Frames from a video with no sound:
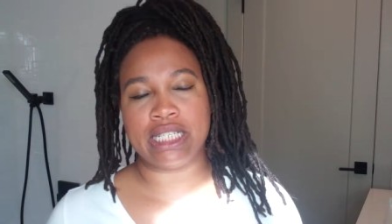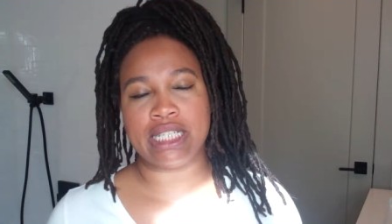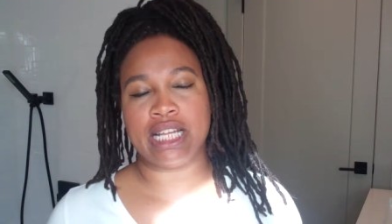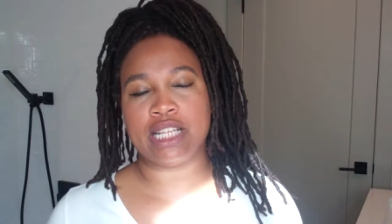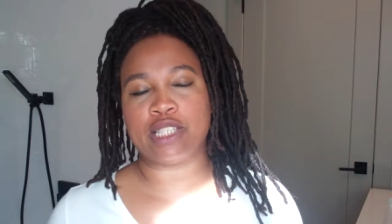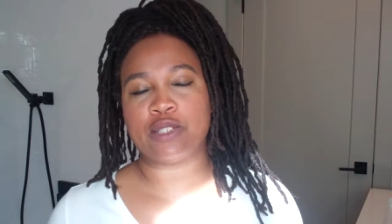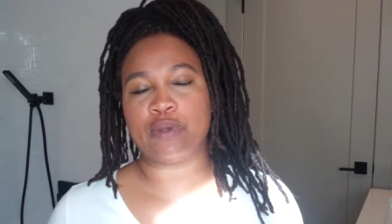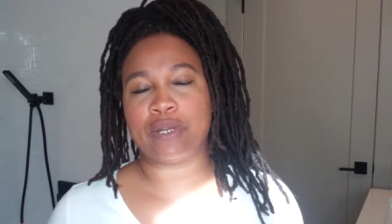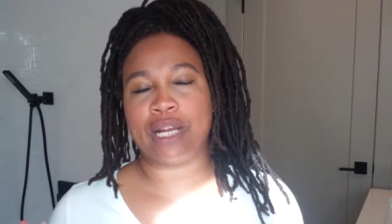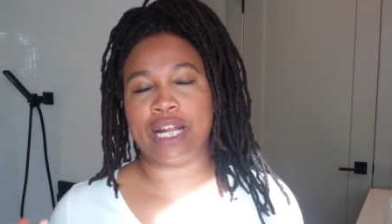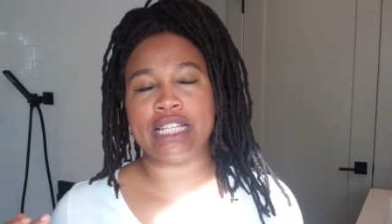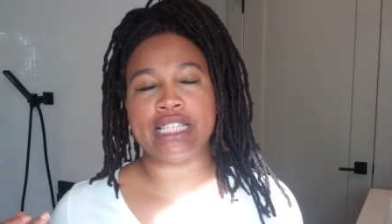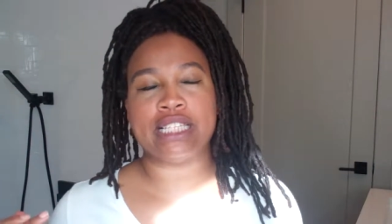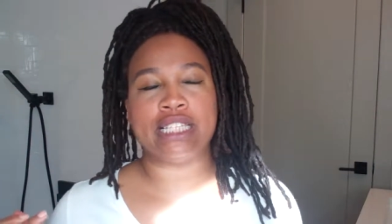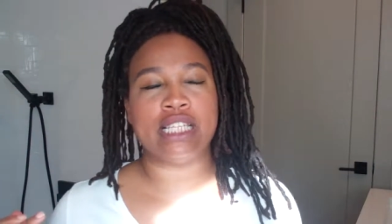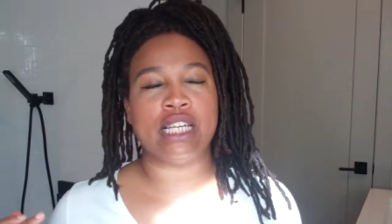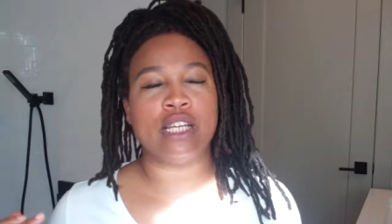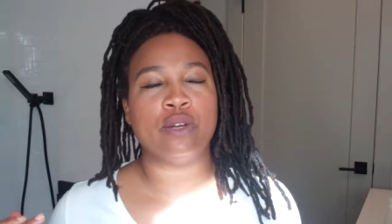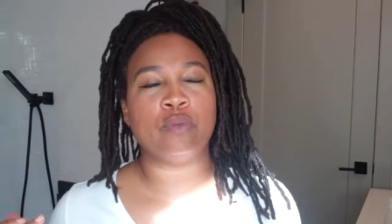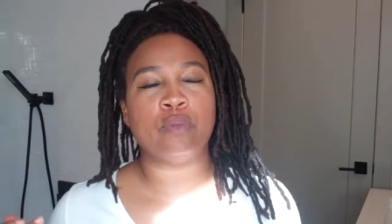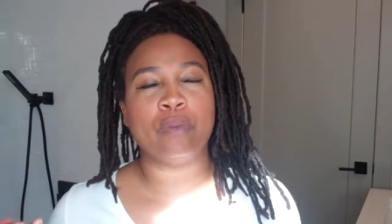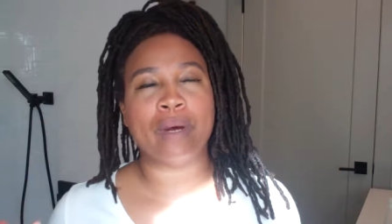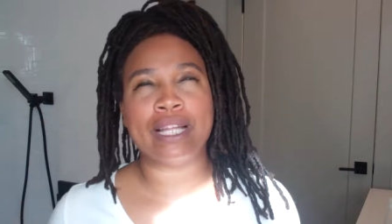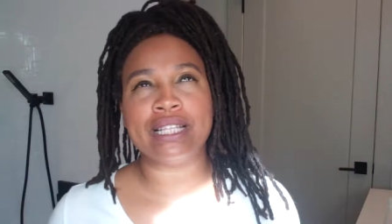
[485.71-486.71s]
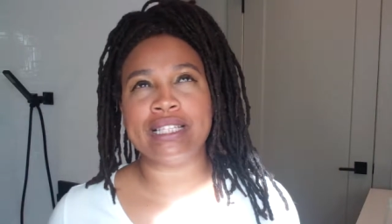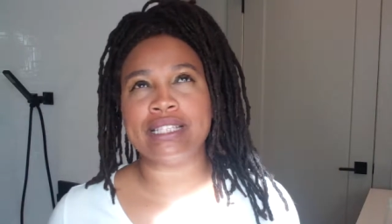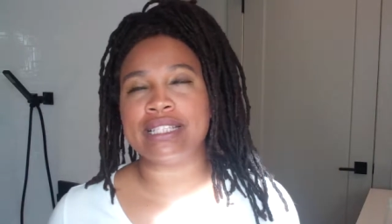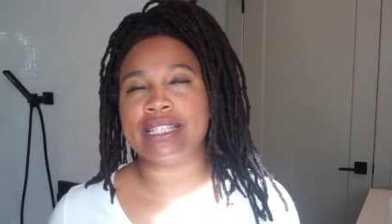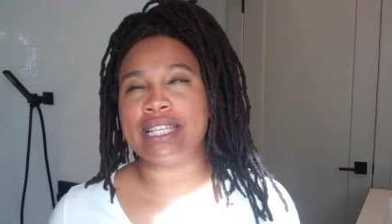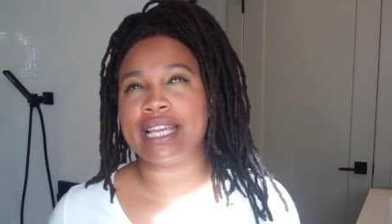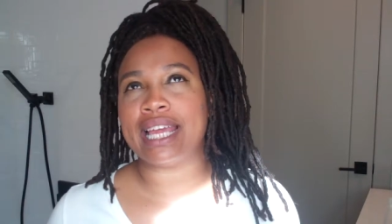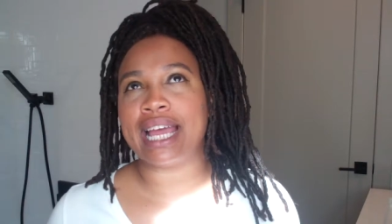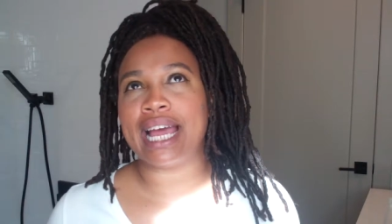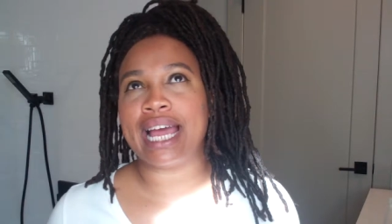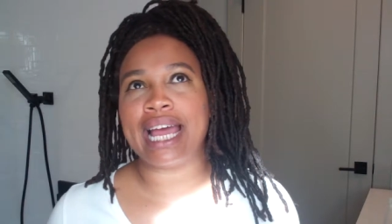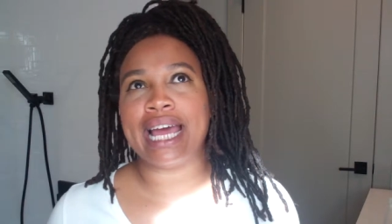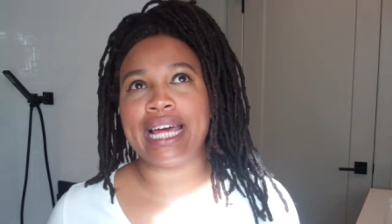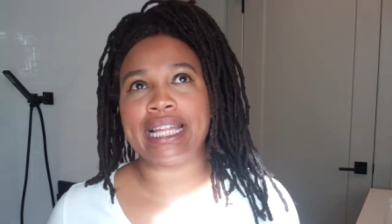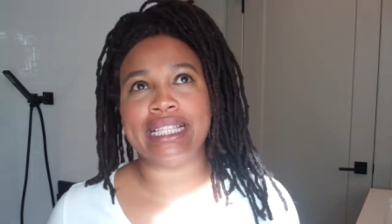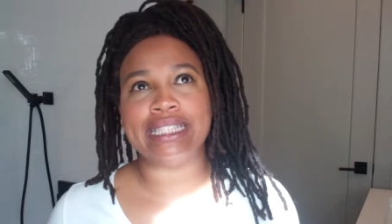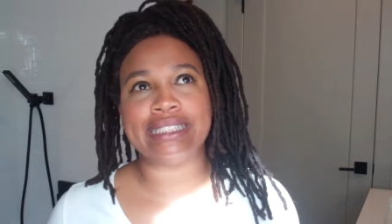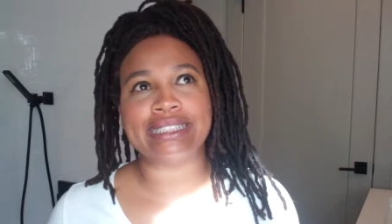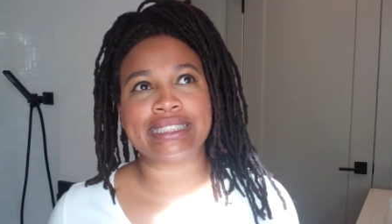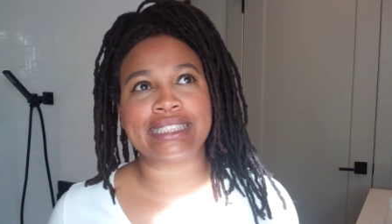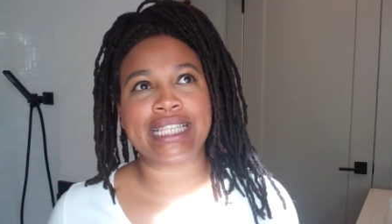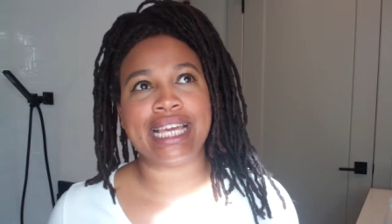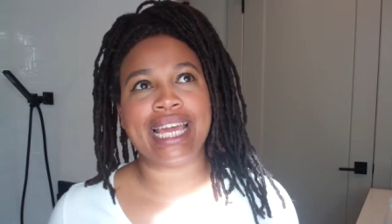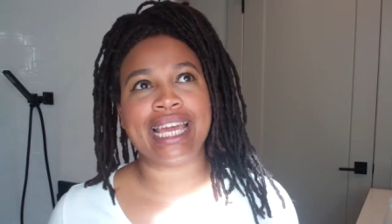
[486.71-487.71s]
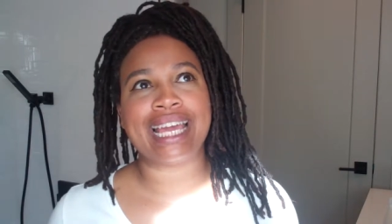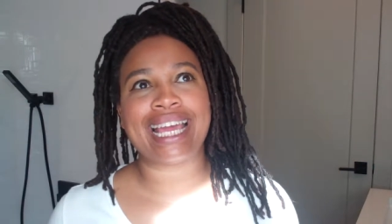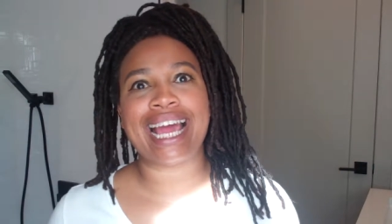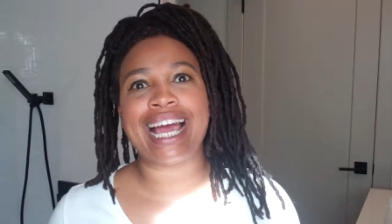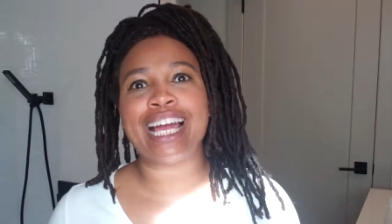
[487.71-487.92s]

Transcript: That's what I did. Wednesday, I had this cake.